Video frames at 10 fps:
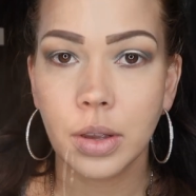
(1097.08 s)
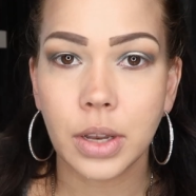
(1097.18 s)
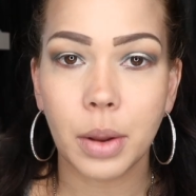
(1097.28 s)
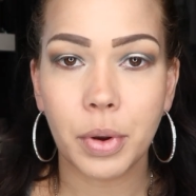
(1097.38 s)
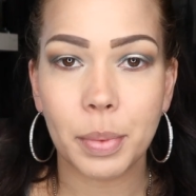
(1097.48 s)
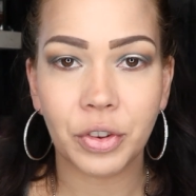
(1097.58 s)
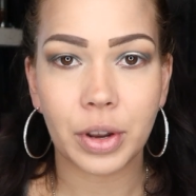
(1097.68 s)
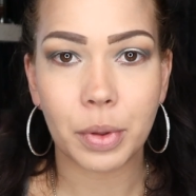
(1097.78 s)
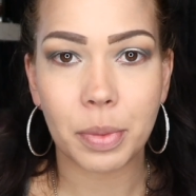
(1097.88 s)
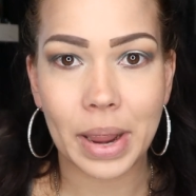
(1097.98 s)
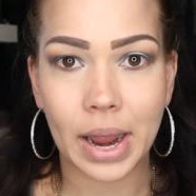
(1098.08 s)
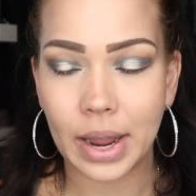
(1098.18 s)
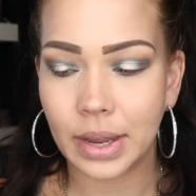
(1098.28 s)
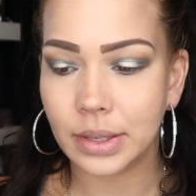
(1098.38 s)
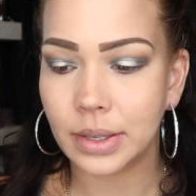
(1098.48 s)
So I'm pretty much done with my
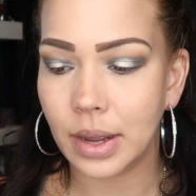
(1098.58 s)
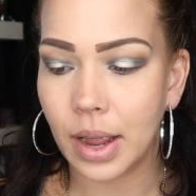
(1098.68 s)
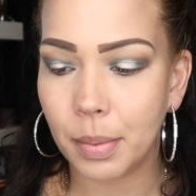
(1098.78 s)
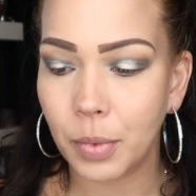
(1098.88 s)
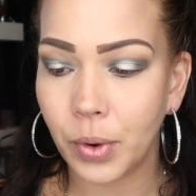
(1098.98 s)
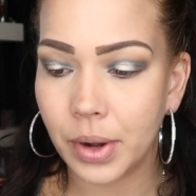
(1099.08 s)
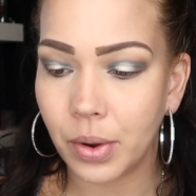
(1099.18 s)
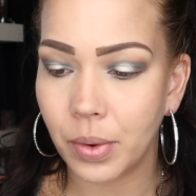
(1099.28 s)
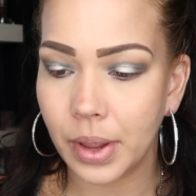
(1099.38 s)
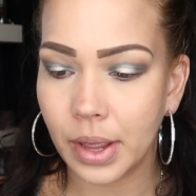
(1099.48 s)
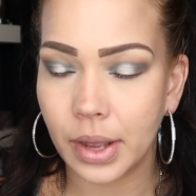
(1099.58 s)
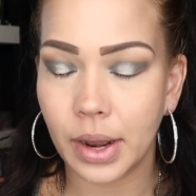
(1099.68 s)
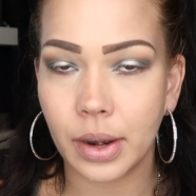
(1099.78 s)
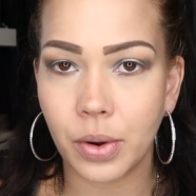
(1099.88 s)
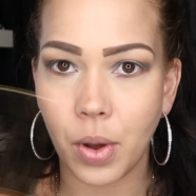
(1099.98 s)
eyes. I'm going to go ahead
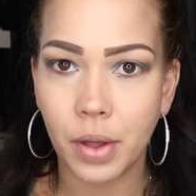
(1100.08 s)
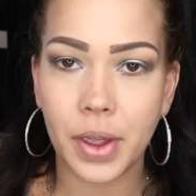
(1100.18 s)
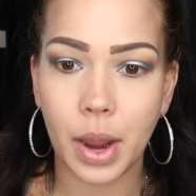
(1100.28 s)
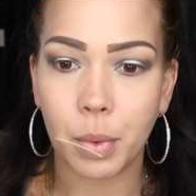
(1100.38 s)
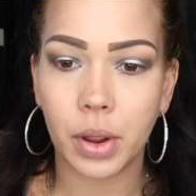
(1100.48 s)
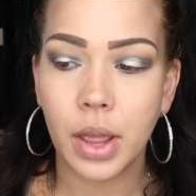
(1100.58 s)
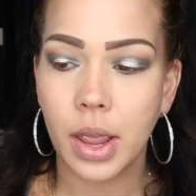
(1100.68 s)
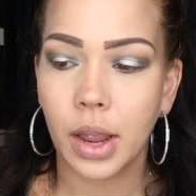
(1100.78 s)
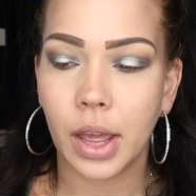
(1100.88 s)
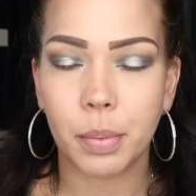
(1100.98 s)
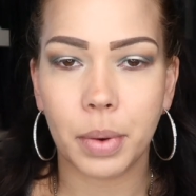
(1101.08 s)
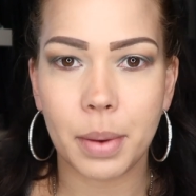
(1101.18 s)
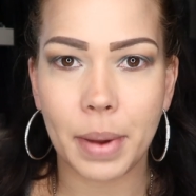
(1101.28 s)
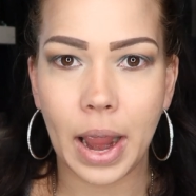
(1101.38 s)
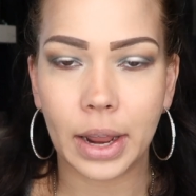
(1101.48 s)
and go off camera and apply
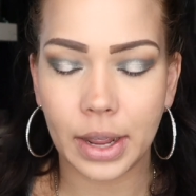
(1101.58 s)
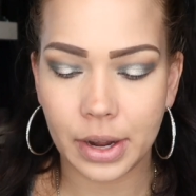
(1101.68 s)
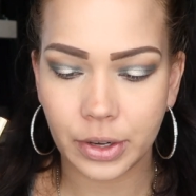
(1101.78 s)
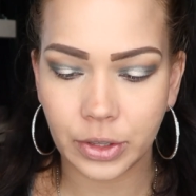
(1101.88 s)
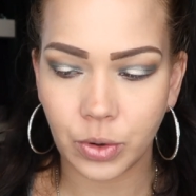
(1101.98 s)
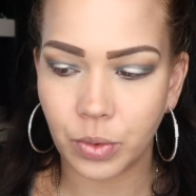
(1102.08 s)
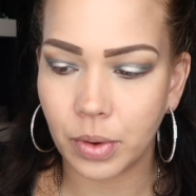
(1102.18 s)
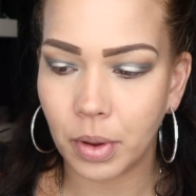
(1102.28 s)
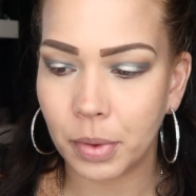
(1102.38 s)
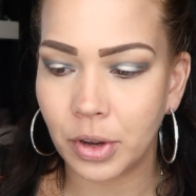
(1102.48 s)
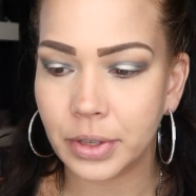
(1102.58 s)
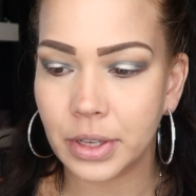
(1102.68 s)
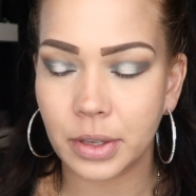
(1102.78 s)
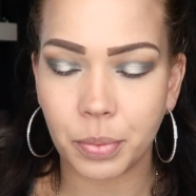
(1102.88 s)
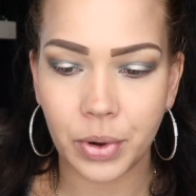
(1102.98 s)
my eyeliner. So I'm going to use
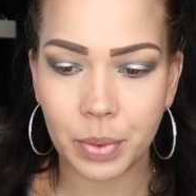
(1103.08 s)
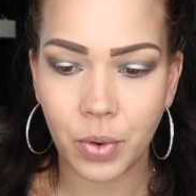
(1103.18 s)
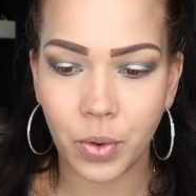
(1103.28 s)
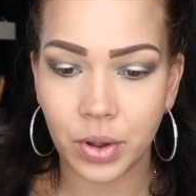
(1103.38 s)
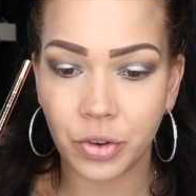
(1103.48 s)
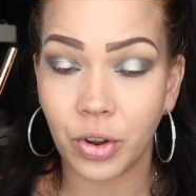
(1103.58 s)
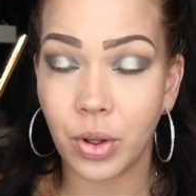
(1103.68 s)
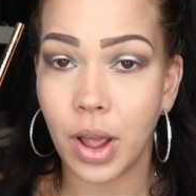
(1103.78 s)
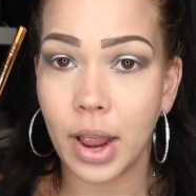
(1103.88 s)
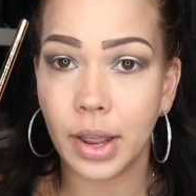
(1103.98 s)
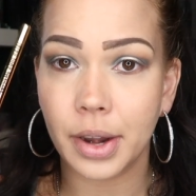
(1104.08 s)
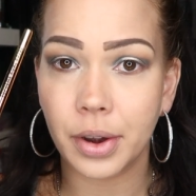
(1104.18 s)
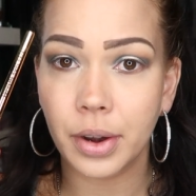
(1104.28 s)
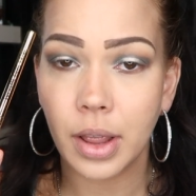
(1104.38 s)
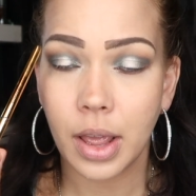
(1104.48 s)
the Supreme Kohl Kajal
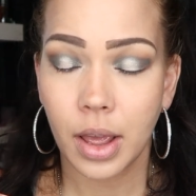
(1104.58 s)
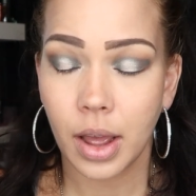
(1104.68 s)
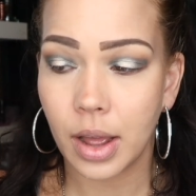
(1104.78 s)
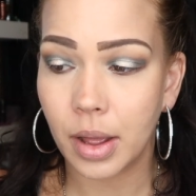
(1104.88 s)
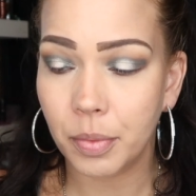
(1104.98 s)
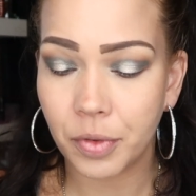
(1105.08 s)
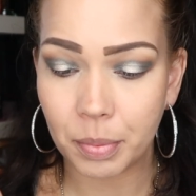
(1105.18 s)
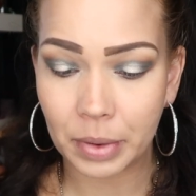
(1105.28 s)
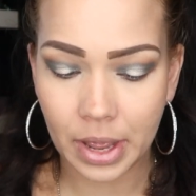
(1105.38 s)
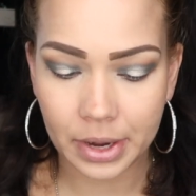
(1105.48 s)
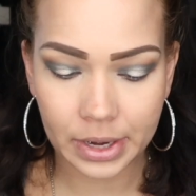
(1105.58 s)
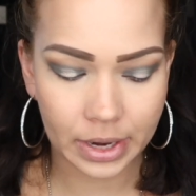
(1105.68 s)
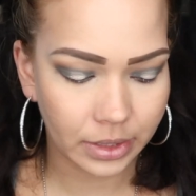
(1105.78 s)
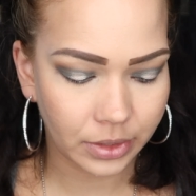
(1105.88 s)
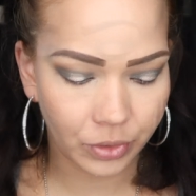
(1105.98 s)
eyeliner from Milani
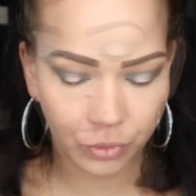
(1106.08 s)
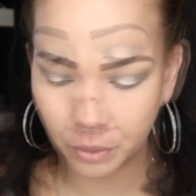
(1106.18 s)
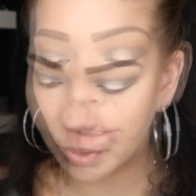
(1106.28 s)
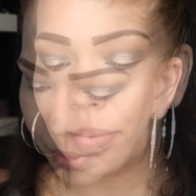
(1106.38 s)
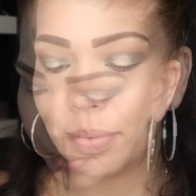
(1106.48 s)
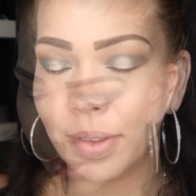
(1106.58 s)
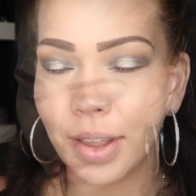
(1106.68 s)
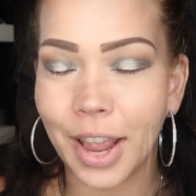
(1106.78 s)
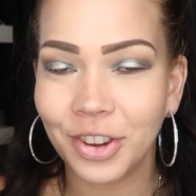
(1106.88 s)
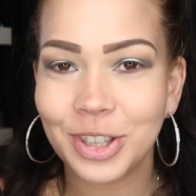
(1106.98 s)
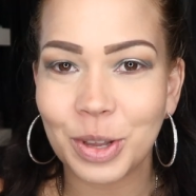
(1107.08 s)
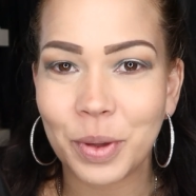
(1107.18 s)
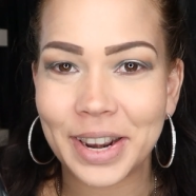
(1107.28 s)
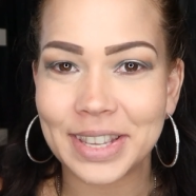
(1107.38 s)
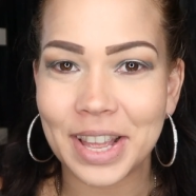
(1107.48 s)
as usual. I actually did
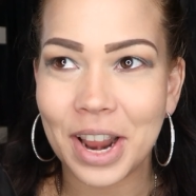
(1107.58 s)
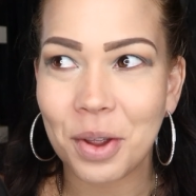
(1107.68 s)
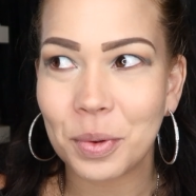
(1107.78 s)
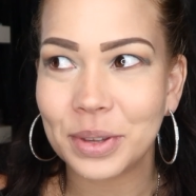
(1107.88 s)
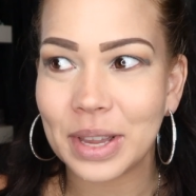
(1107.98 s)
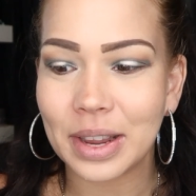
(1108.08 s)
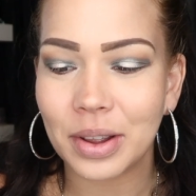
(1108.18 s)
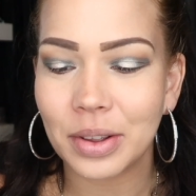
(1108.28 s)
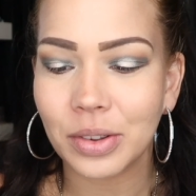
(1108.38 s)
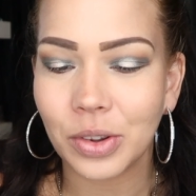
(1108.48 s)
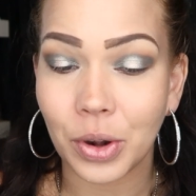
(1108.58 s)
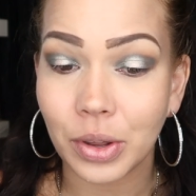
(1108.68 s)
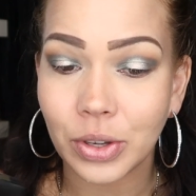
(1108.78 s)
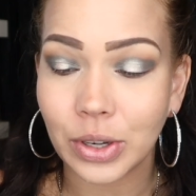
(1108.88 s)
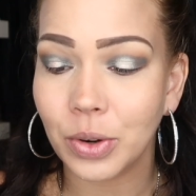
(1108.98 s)
what I said I was like gonna
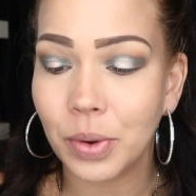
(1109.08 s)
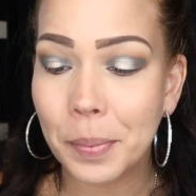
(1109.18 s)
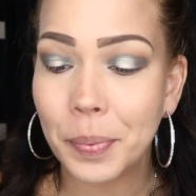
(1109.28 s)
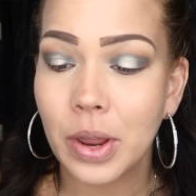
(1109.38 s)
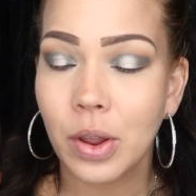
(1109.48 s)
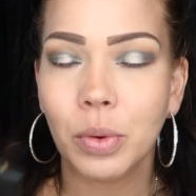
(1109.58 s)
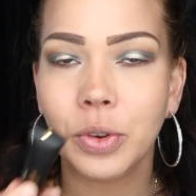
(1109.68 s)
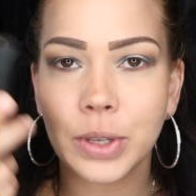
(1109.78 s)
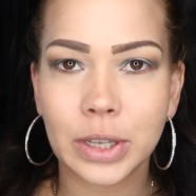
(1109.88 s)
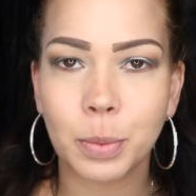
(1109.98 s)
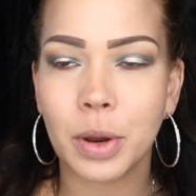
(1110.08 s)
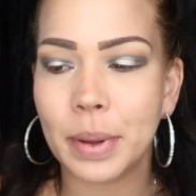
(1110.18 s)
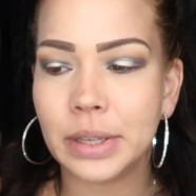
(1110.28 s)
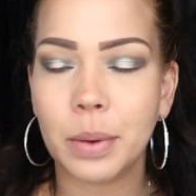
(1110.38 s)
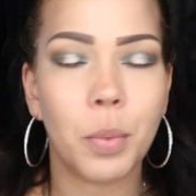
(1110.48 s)
start doing, which was
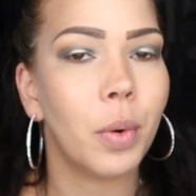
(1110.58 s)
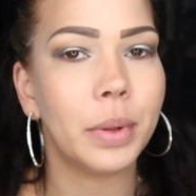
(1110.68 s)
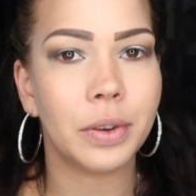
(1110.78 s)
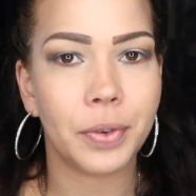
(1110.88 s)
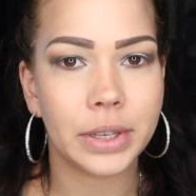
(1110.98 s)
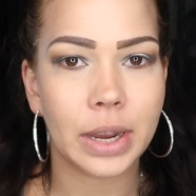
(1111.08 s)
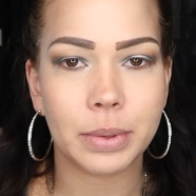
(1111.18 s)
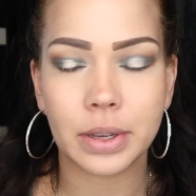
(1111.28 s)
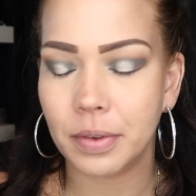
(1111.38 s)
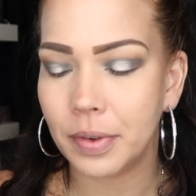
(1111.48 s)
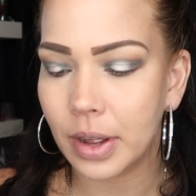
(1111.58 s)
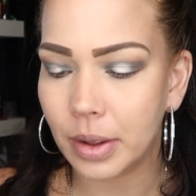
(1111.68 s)
experimenting more with different types of